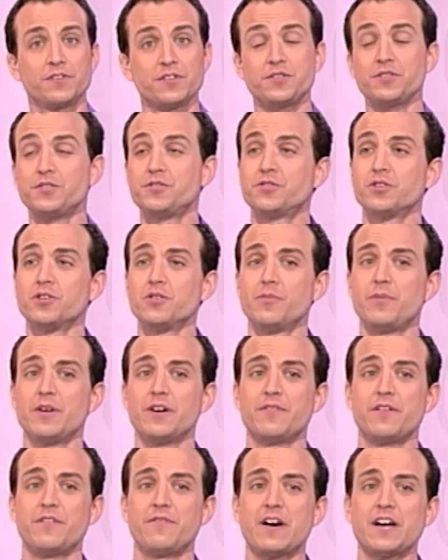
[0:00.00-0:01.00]
This is true, a bit
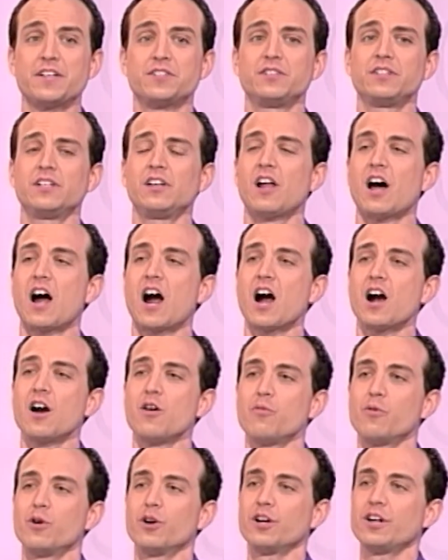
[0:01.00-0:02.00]
of advice. A little
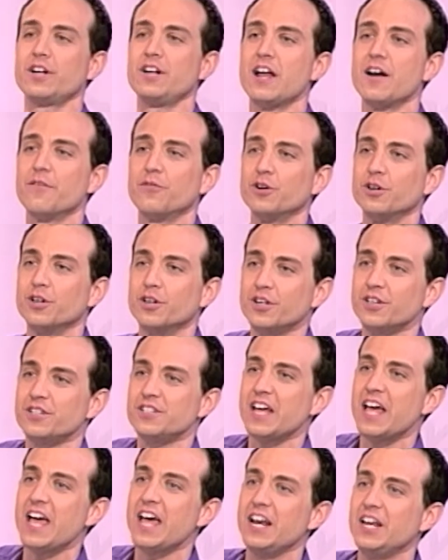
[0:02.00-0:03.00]
hard work never hurt
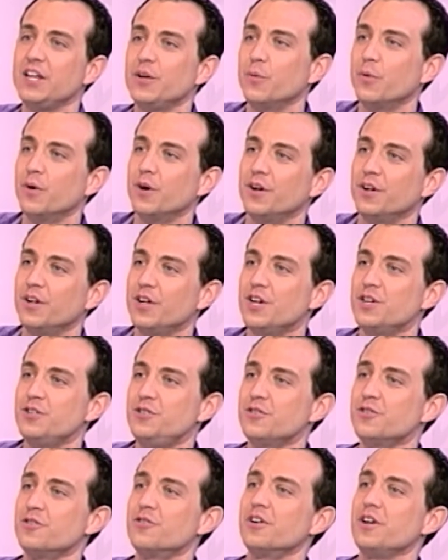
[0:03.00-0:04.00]
anyone. Do
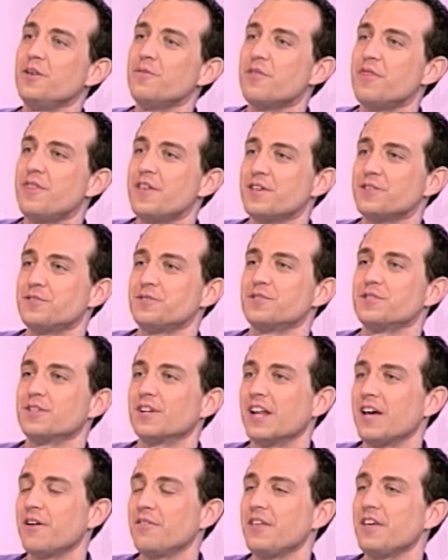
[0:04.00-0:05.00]
you agree with this,
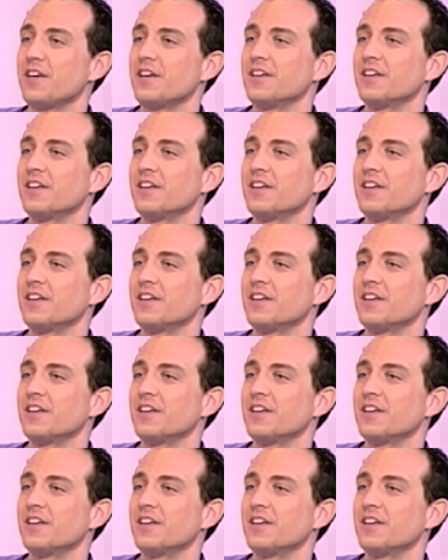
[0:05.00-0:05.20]
Claudia?